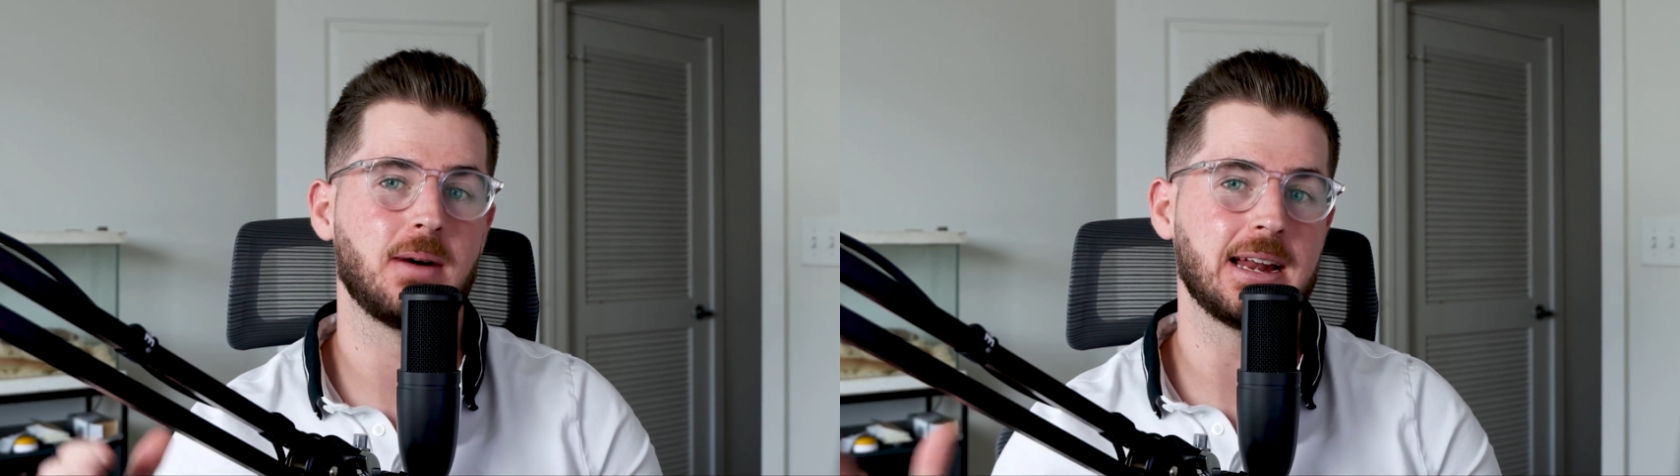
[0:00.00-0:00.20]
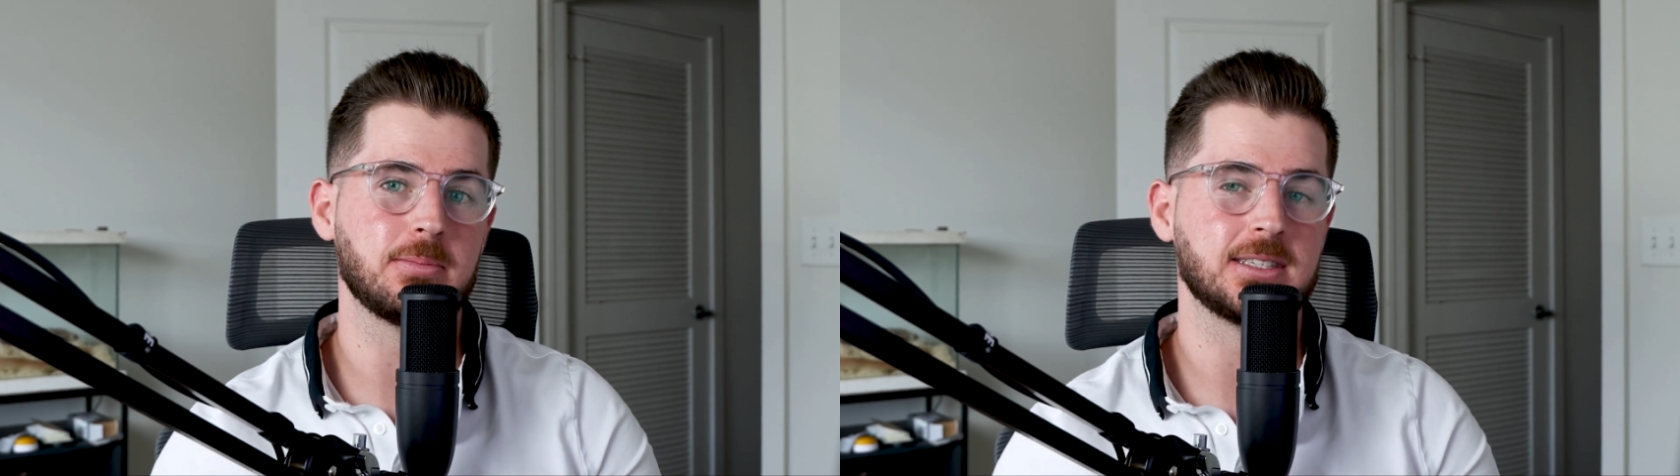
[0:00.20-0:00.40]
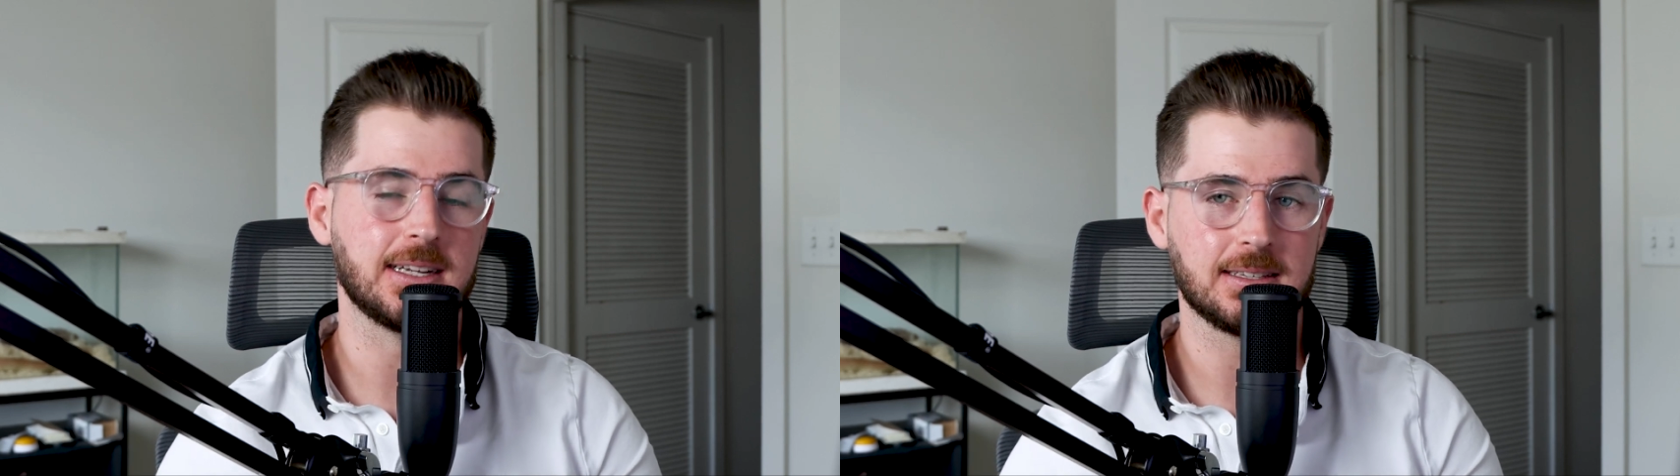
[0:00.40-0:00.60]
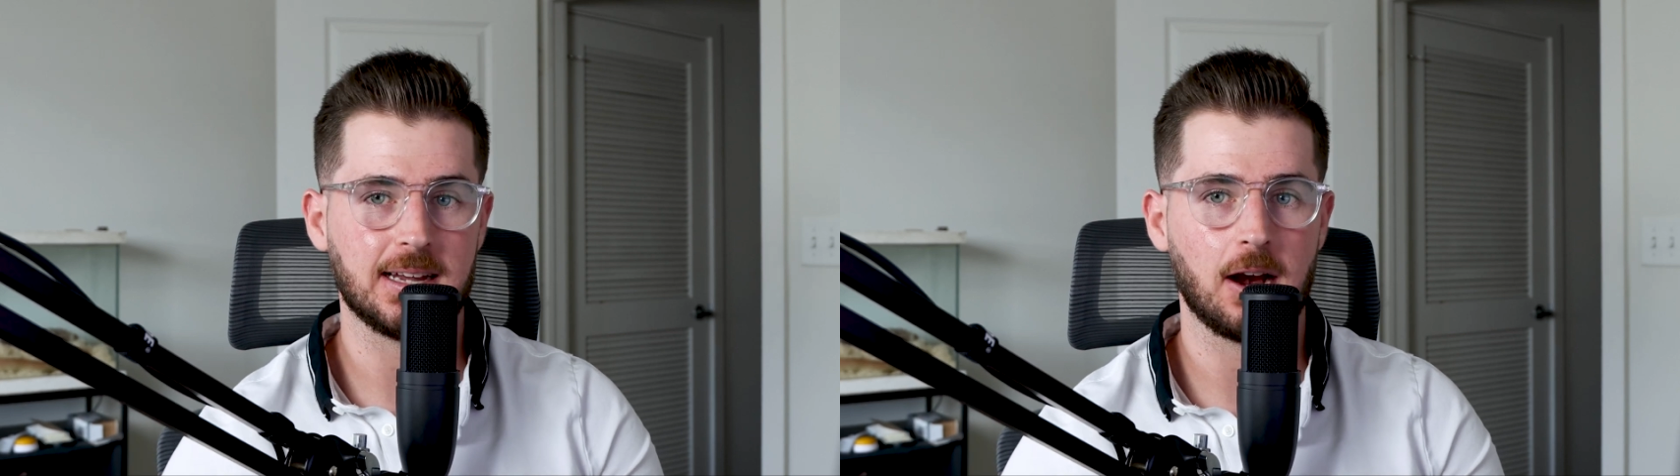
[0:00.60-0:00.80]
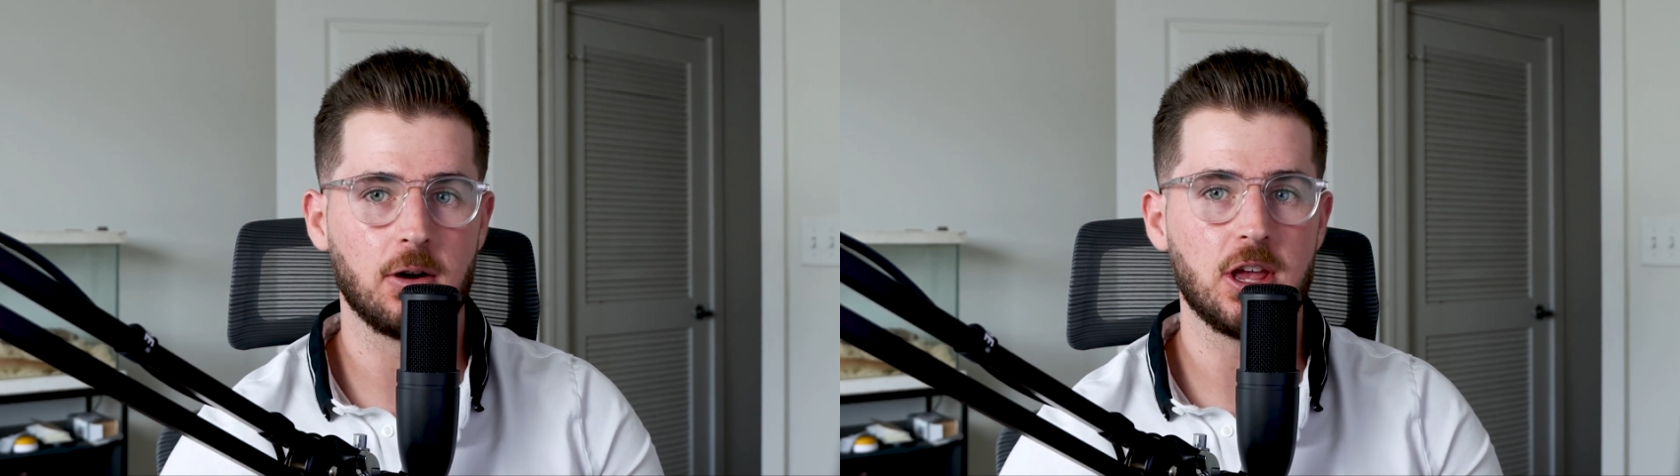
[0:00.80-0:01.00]
My name is Nick
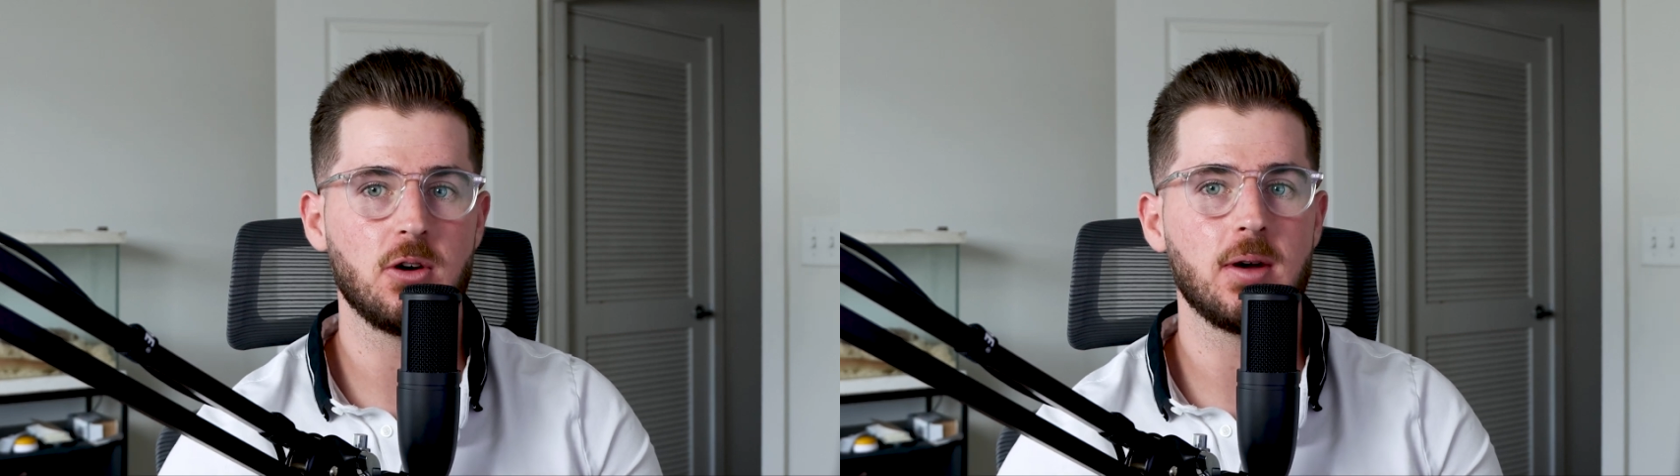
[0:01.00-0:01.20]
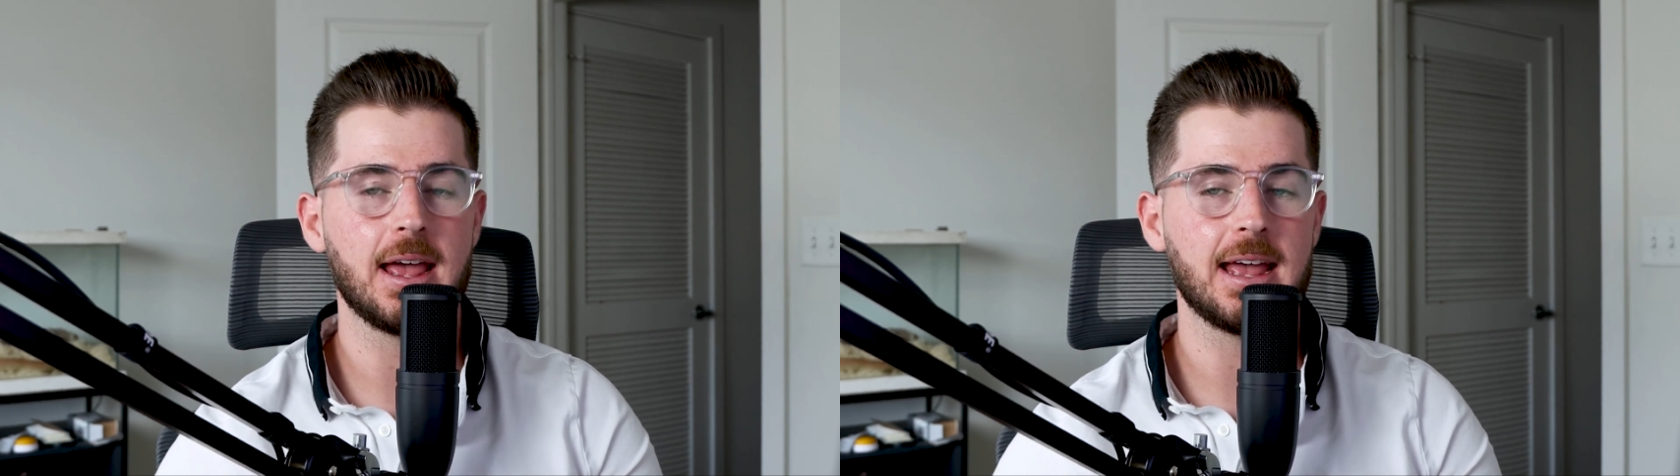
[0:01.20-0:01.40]
Theriot